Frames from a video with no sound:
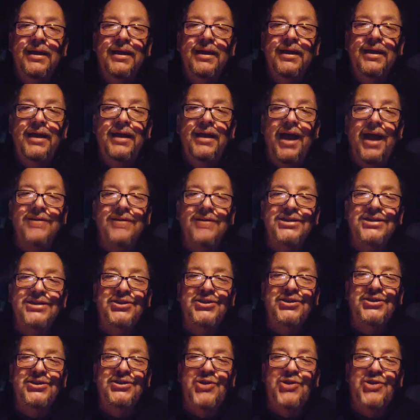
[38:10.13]
How's
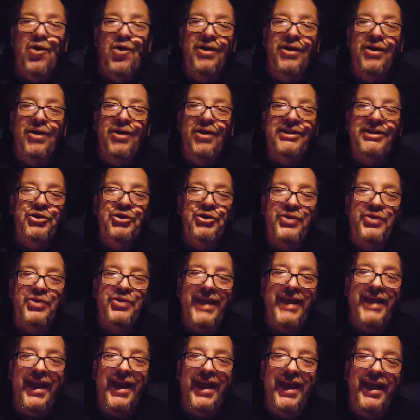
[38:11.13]
it going,
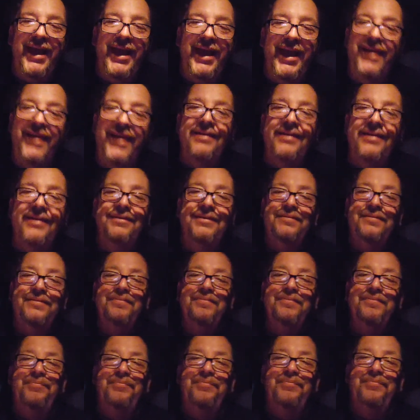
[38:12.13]
UK?
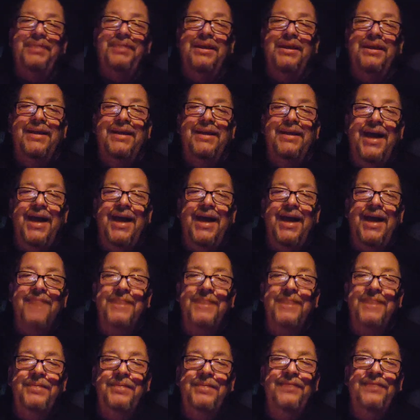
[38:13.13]
Yeah,
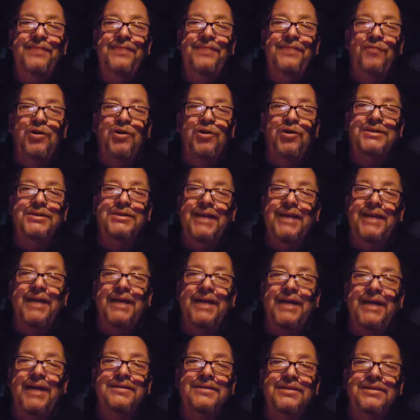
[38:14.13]
maybe
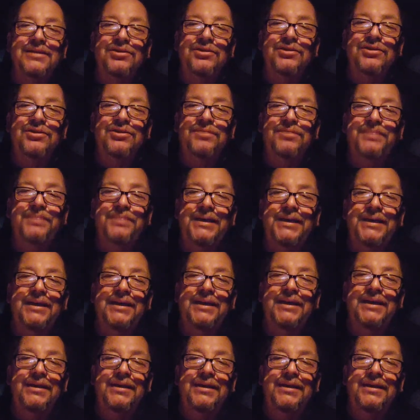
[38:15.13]
vortex. It could be.